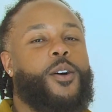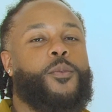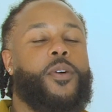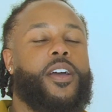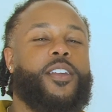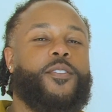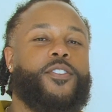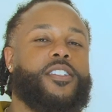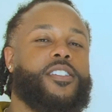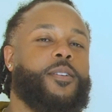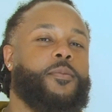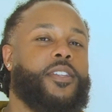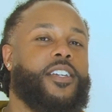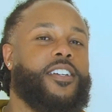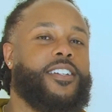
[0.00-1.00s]
Waiting for
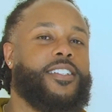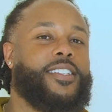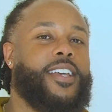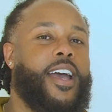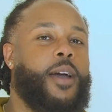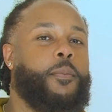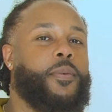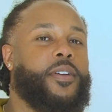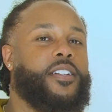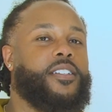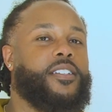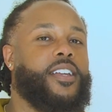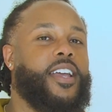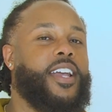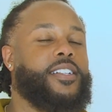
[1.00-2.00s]
Something Good to Happen,
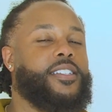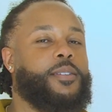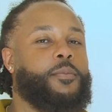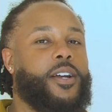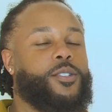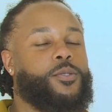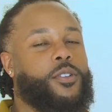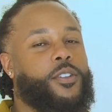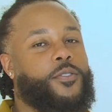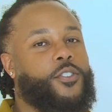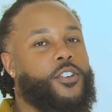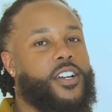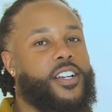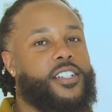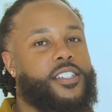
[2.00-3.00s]
18 by
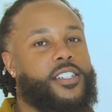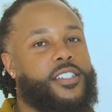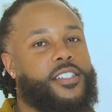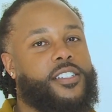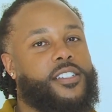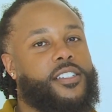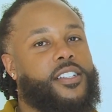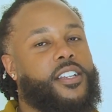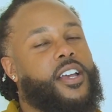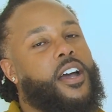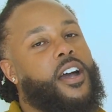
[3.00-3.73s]
24 inches,